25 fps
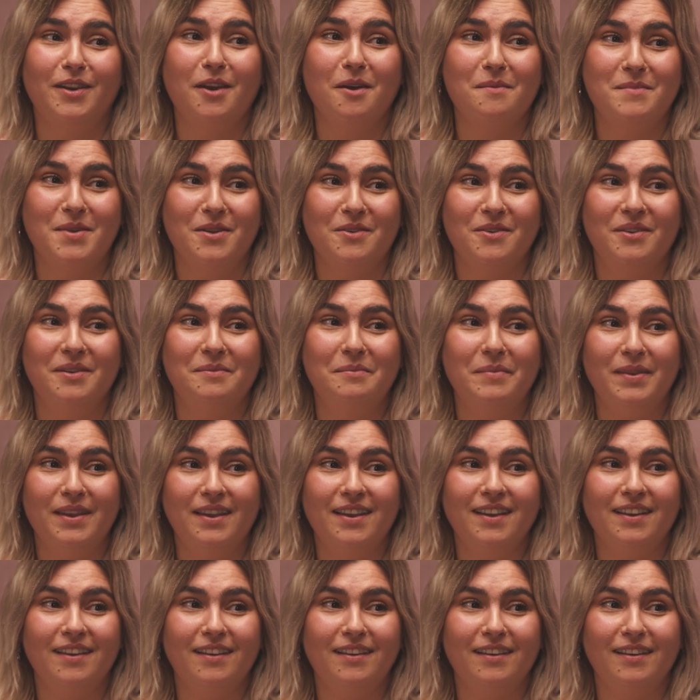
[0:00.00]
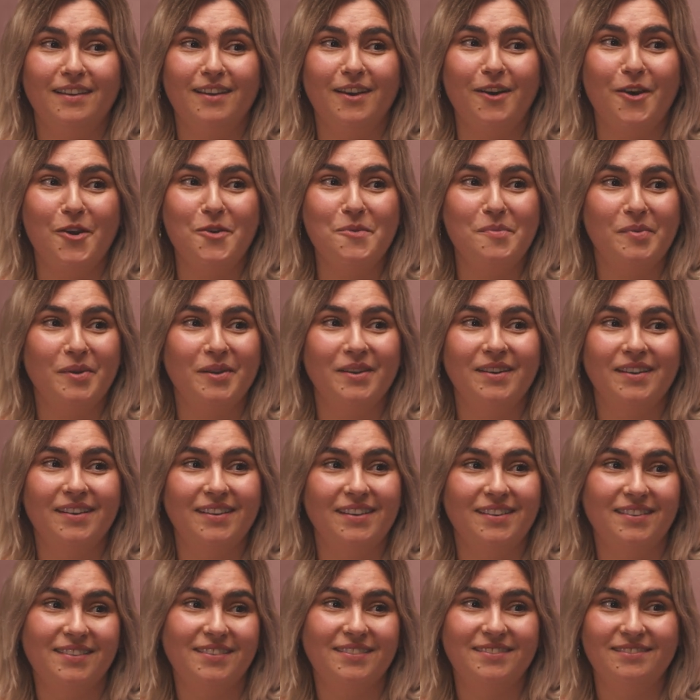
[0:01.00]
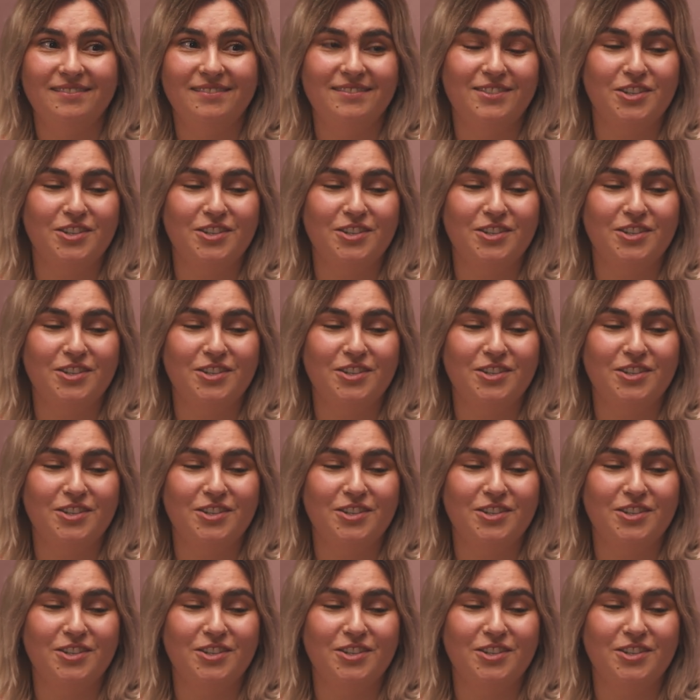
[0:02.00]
coming on and being open and